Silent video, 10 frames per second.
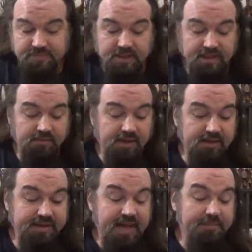And
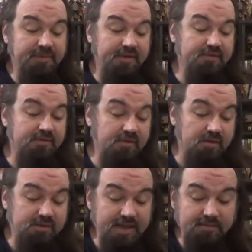while Cap
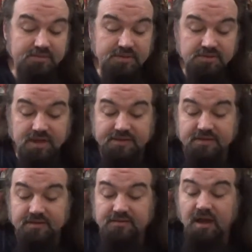tries
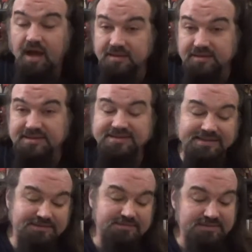to talk things
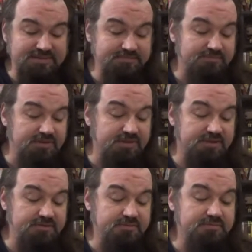out, well,
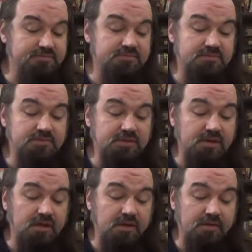Multitude
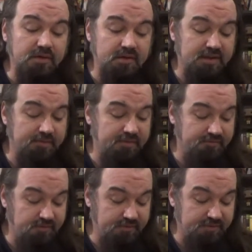summons
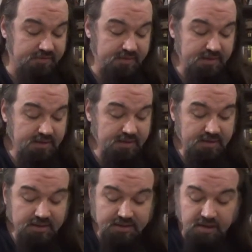forth
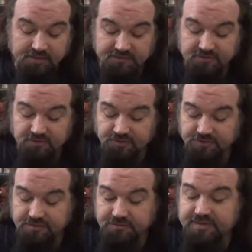an army of
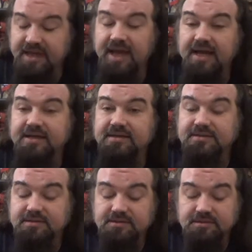souls to attack
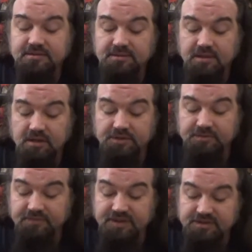our
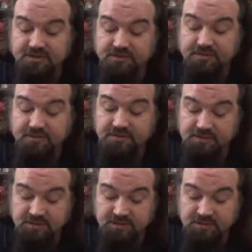two Avengers.